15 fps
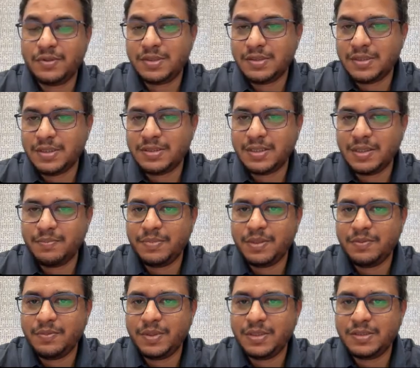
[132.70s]
this example,
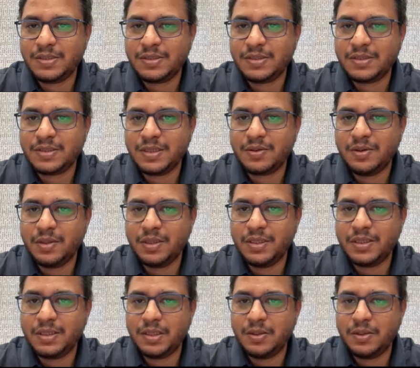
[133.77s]
we'll just call
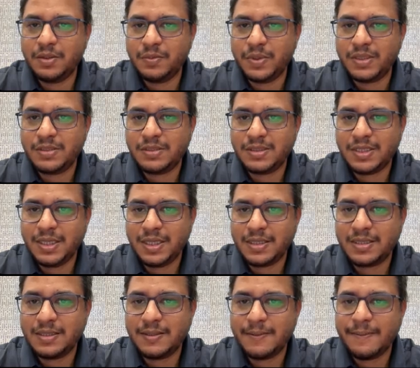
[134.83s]
it All the West Tech.
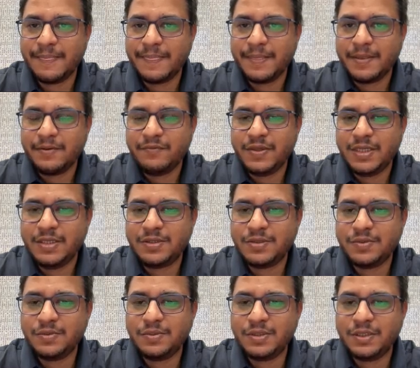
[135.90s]
We need
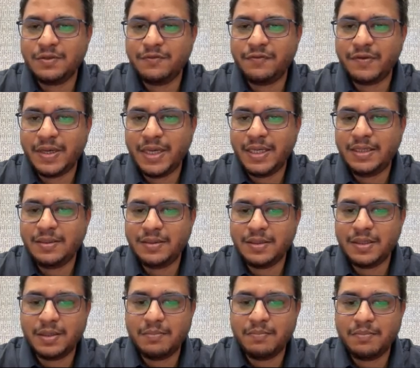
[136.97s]
to define,
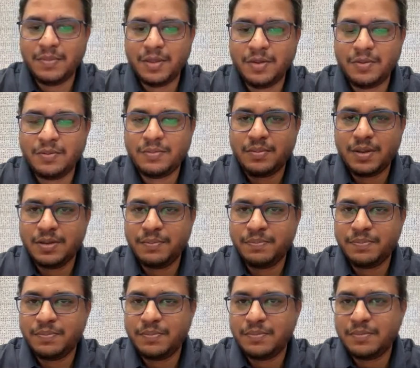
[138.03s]
the
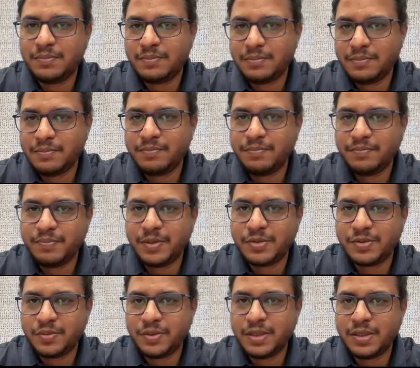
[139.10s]

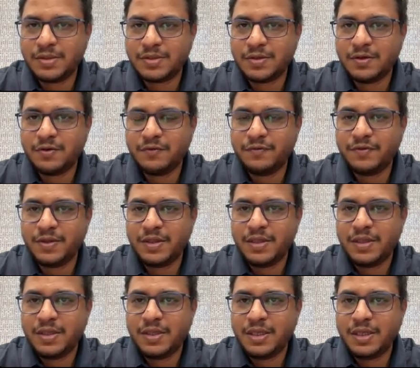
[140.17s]
personas of
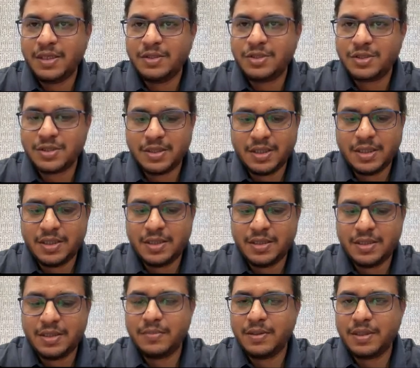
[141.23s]
each and